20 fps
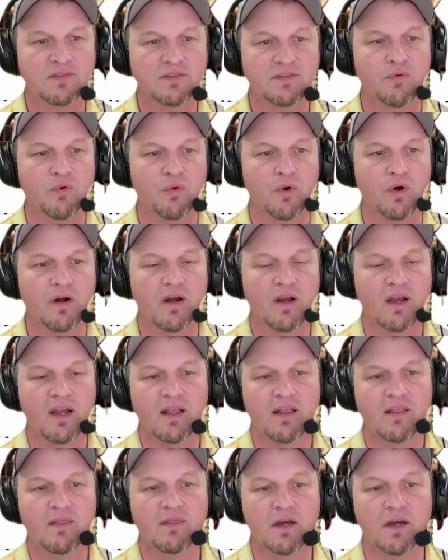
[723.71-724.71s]
for
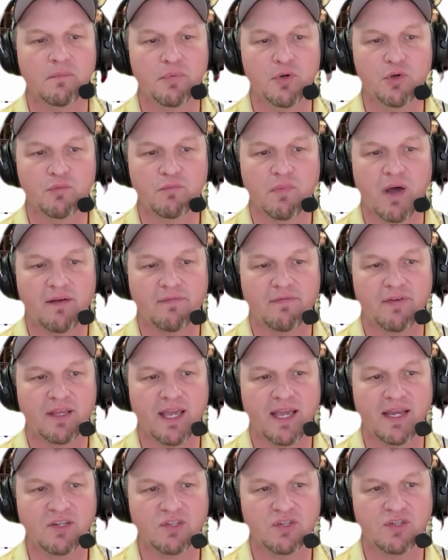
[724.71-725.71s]
the boot
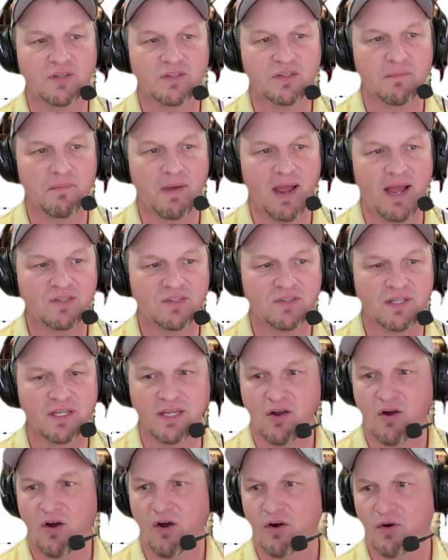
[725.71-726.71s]
modification to match
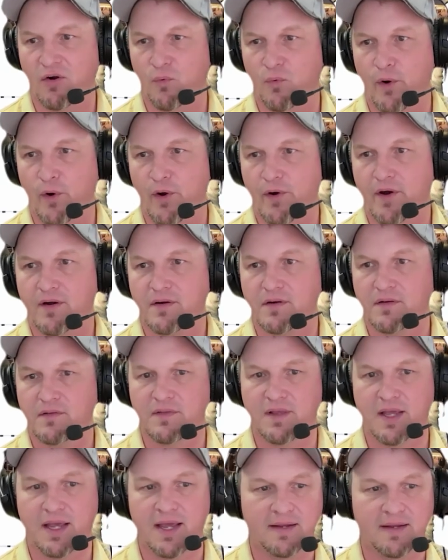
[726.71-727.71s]
the artwork
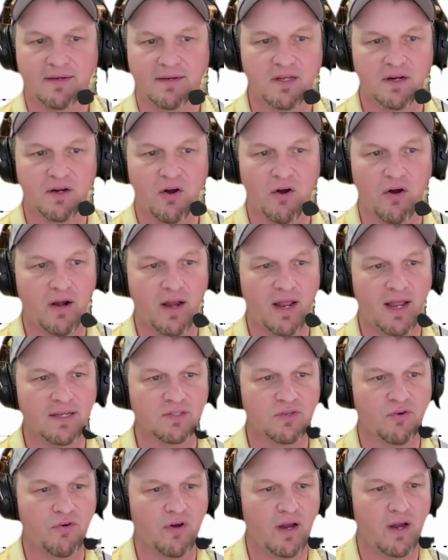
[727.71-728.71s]
that Doug Hart
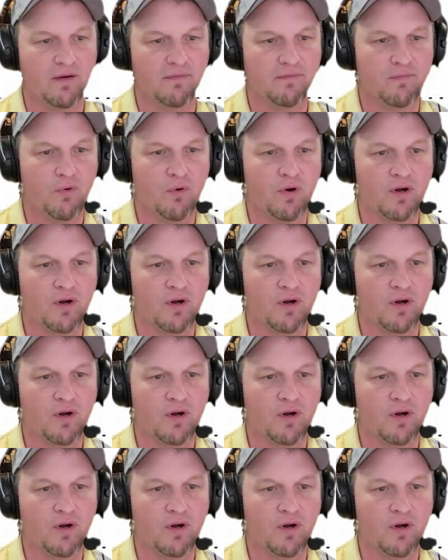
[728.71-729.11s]
has created for